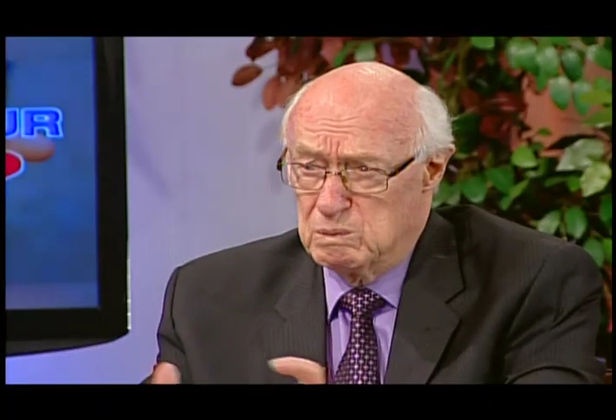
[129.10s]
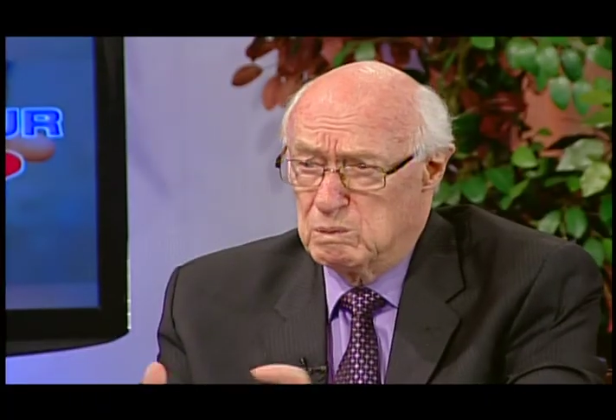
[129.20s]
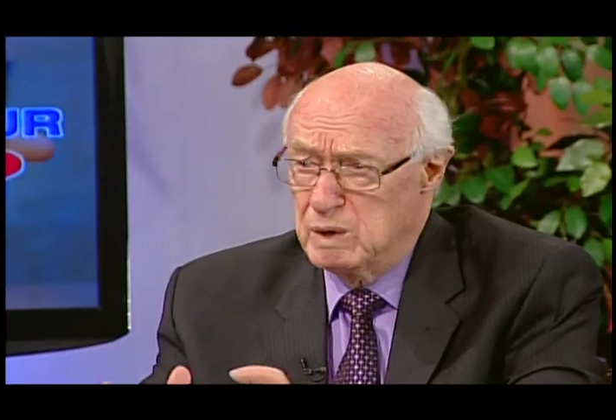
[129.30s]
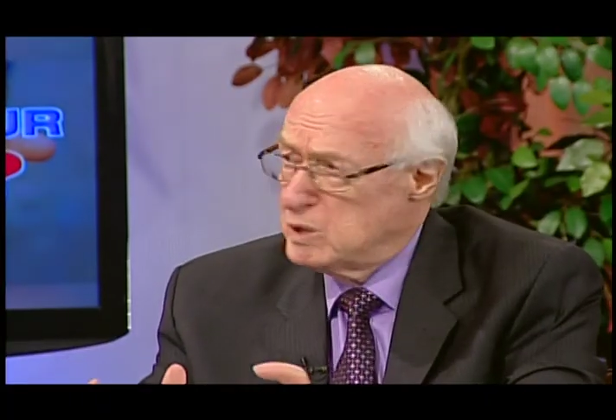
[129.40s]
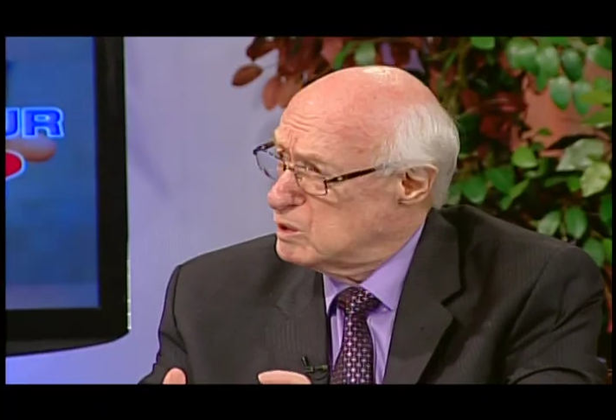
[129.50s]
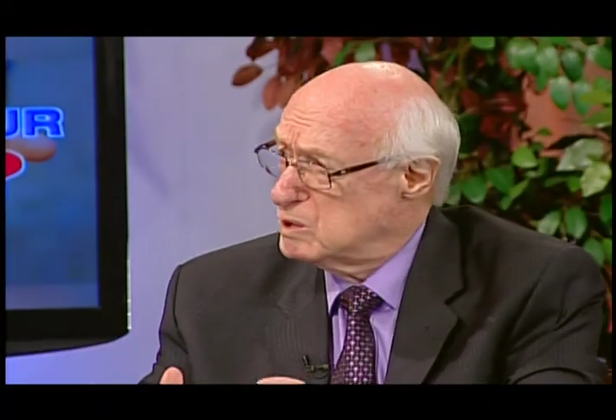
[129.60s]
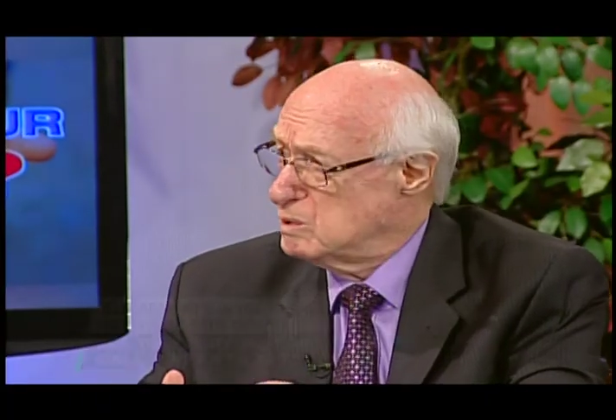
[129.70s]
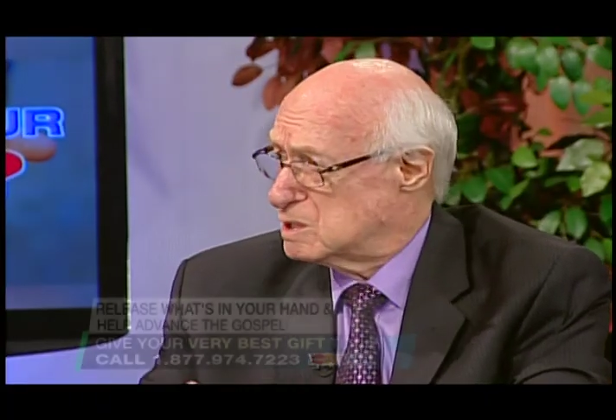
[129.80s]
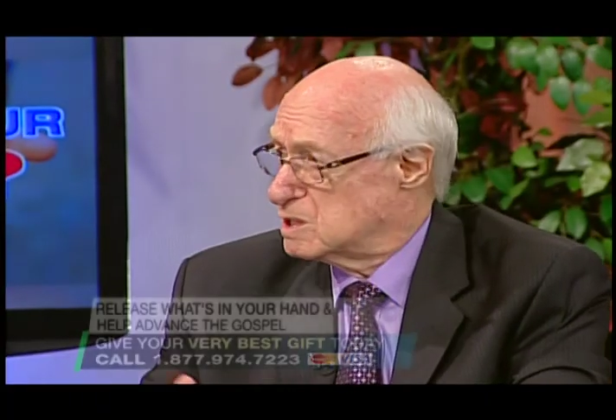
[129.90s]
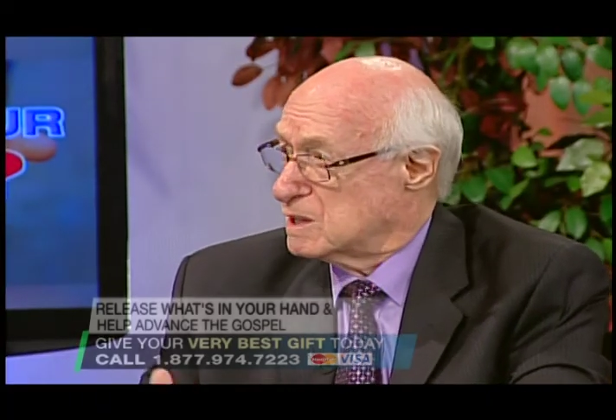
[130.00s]
what are you going to do?
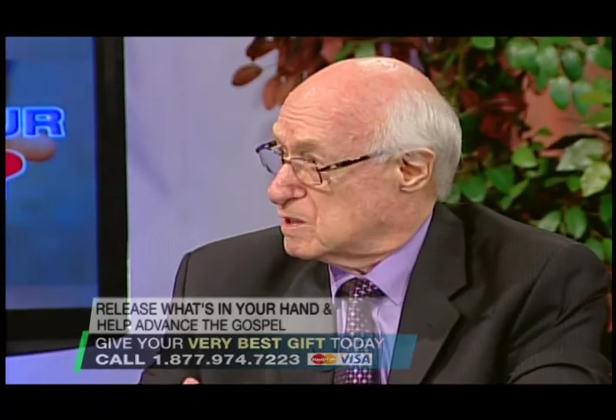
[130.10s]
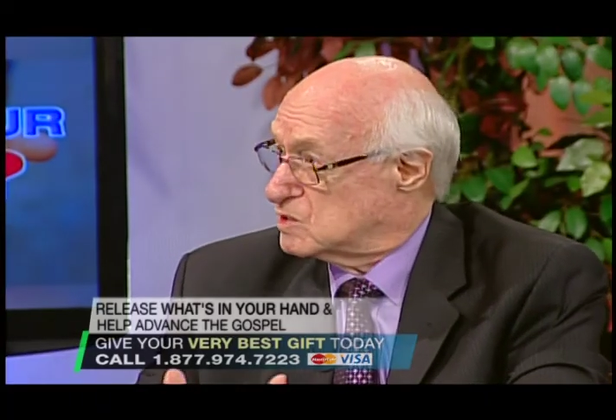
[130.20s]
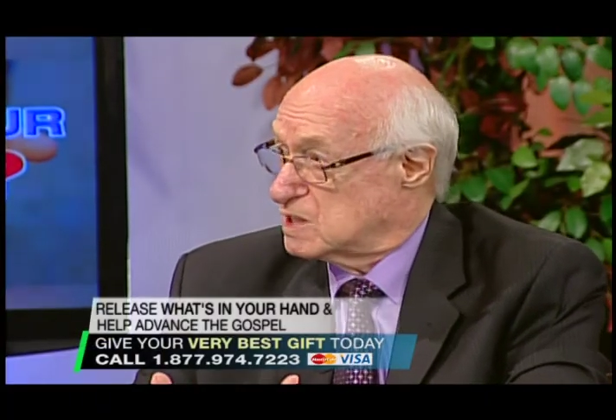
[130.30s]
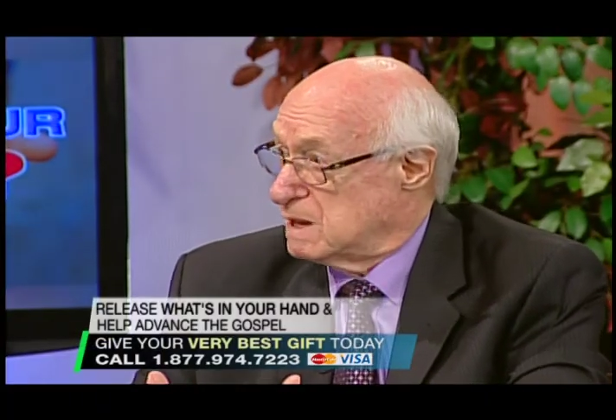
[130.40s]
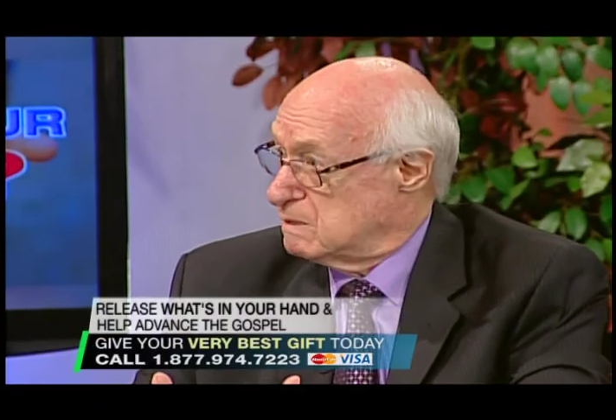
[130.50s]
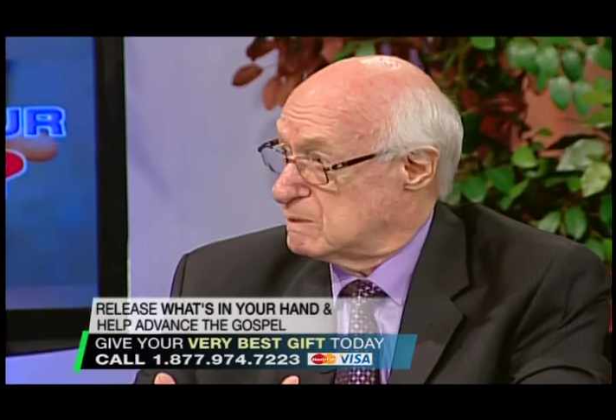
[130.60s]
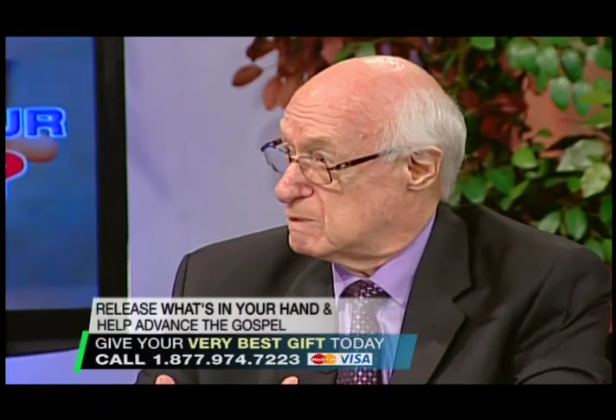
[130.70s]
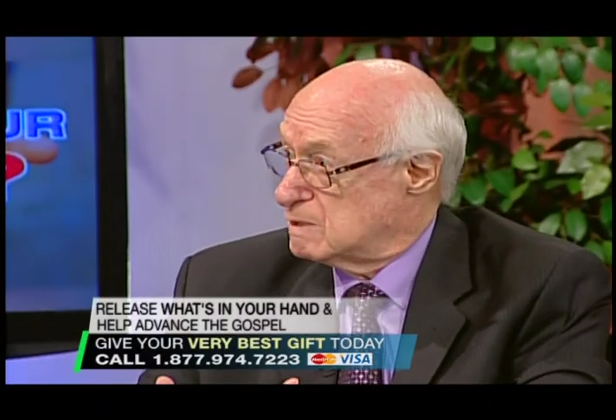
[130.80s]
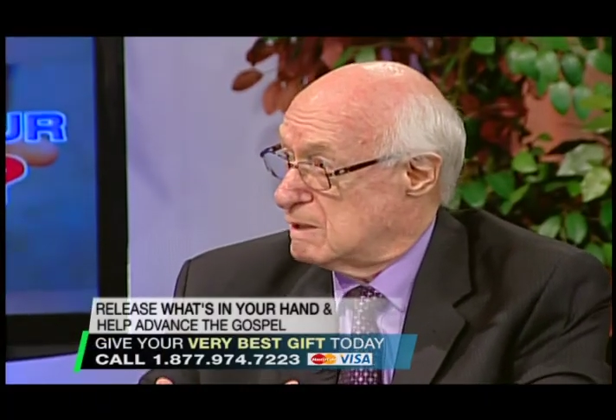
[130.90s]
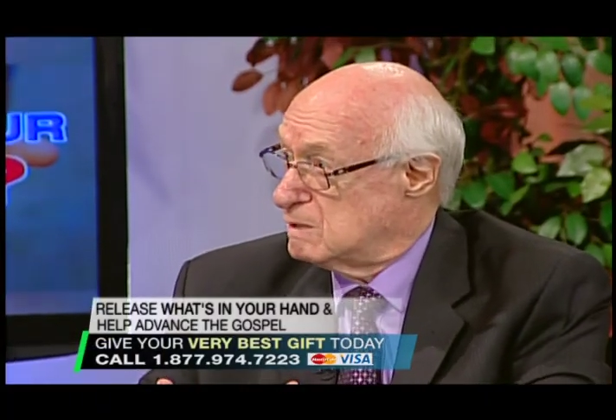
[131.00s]
Just like save it
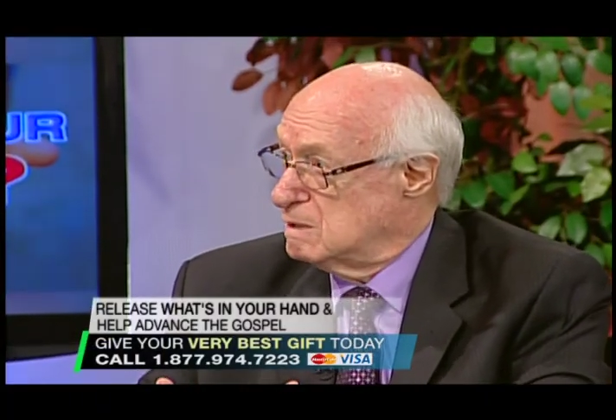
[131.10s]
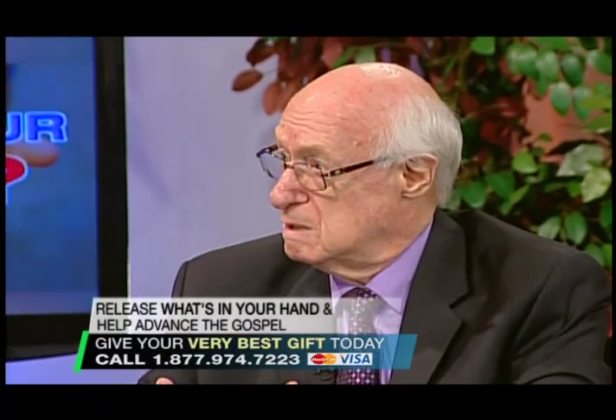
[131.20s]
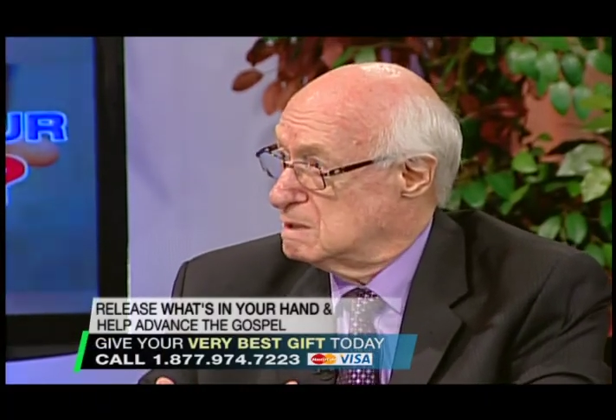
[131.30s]
forever?